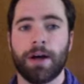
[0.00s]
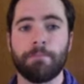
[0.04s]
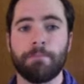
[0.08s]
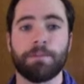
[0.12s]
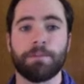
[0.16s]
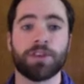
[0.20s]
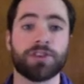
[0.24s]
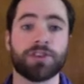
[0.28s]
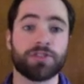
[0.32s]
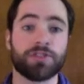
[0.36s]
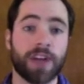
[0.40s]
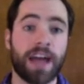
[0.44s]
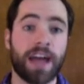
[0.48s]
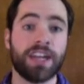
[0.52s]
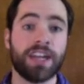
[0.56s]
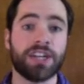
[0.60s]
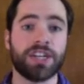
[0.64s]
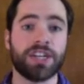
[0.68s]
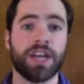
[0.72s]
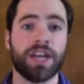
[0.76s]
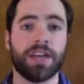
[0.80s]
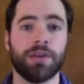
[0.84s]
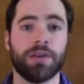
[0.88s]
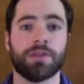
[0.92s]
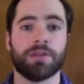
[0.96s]
The
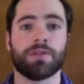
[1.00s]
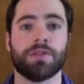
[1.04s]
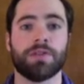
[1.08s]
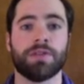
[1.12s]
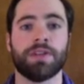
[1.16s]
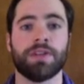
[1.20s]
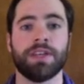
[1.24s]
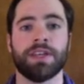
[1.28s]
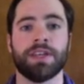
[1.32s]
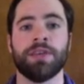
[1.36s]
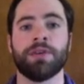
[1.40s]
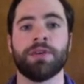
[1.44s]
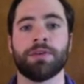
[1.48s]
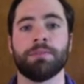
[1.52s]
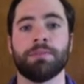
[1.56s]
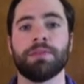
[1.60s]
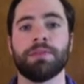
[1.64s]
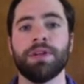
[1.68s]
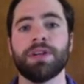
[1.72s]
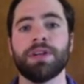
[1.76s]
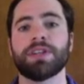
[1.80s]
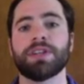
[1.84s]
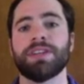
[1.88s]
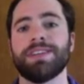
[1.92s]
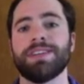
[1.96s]
strategy I use for TQ
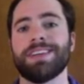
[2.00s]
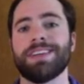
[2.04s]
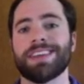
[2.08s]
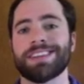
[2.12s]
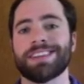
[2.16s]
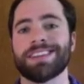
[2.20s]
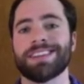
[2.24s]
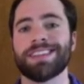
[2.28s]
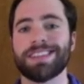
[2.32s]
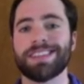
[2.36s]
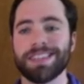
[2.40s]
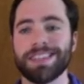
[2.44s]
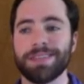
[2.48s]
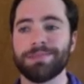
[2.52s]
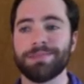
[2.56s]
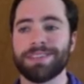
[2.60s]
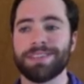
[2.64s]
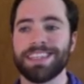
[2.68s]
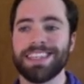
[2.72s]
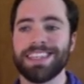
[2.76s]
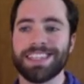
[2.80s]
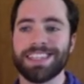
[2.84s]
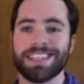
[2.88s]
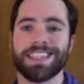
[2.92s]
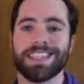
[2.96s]
completion doesn't seem to
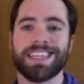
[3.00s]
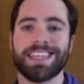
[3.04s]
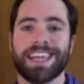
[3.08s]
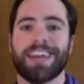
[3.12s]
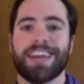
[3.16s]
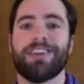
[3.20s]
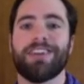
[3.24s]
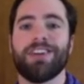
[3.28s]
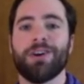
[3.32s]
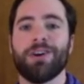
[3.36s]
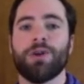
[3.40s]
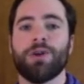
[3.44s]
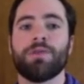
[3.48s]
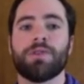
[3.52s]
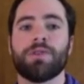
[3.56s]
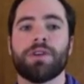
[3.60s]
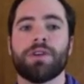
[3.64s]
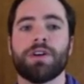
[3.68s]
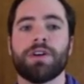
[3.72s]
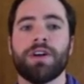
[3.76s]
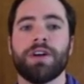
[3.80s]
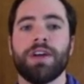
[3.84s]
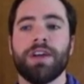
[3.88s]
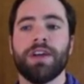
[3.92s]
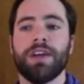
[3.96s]
easily carry
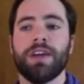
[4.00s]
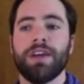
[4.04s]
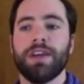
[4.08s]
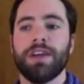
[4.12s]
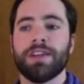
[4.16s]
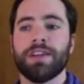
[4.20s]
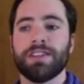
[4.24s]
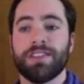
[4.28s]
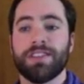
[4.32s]
over to this